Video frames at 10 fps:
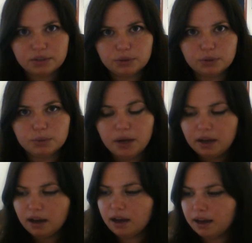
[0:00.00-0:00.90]
to
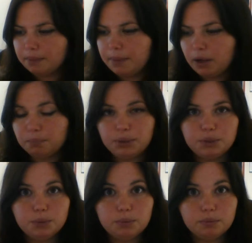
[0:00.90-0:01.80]
help
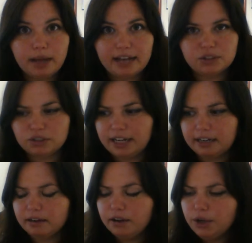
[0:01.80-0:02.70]
you ascertain.
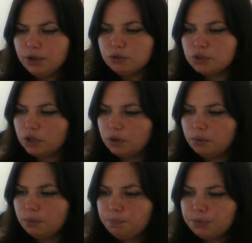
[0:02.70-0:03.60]

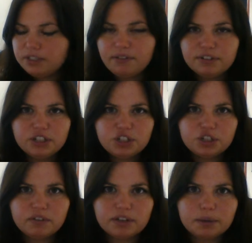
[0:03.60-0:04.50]
So the
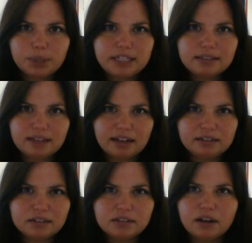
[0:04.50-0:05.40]
definition of a complete
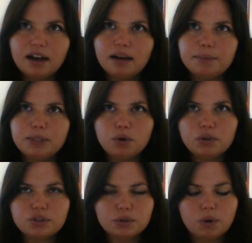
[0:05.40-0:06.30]
sentence is
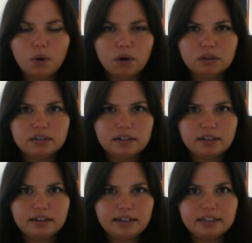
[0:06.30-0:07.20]
also called
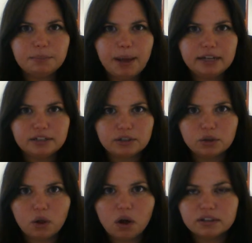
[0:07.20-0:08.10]
an independent
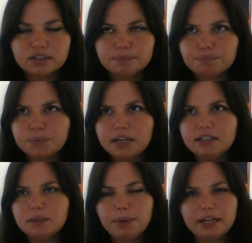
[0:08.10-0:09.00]
clause. An
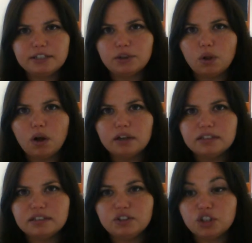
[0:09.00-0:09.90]
independent clause
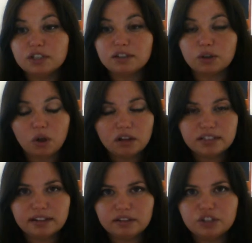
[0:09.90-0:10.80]
is just a clause
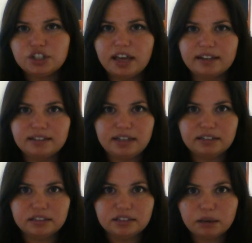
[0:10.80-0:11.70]
in English that
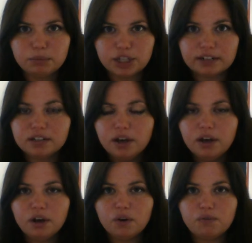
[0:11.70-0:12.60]
contains a subject,
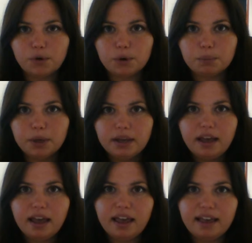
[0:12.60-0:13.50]
a verb,
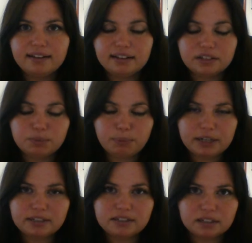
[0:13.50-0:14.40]
and
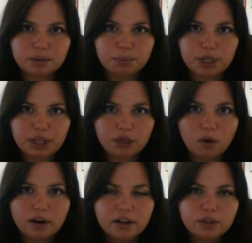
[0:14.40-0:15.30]
expresses a complete
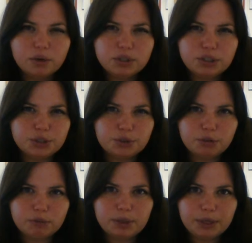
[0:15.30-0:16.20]
thought. Those are your
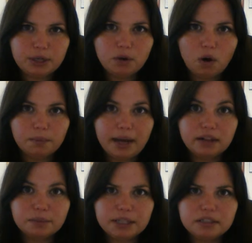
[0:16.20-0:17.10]
three, we can call them
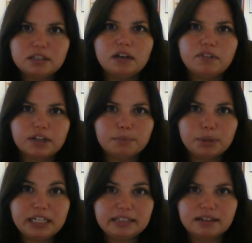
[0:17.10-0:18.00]
elements of a
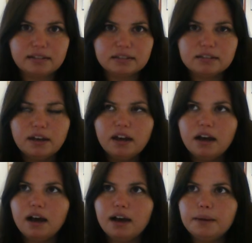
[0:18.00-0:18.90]
complete sentence.
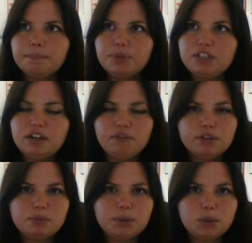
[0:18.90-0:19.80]
The
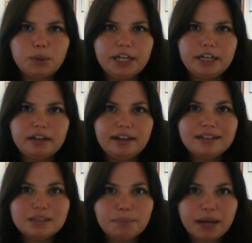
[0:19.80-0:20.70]
difference between an
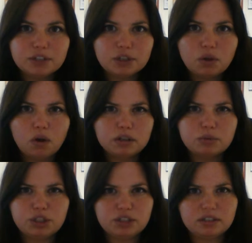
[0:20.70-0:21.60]
independent
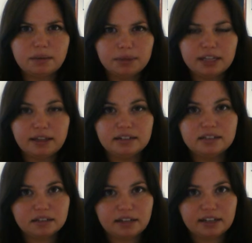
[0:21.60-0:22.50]
clause, which is something that
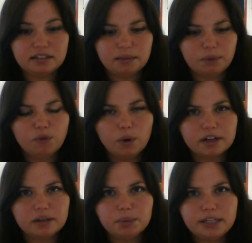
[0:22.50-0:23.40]
is, like I said
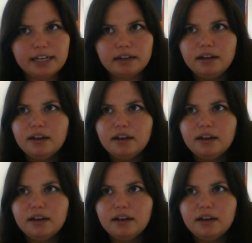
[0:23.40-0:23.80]
before, complete,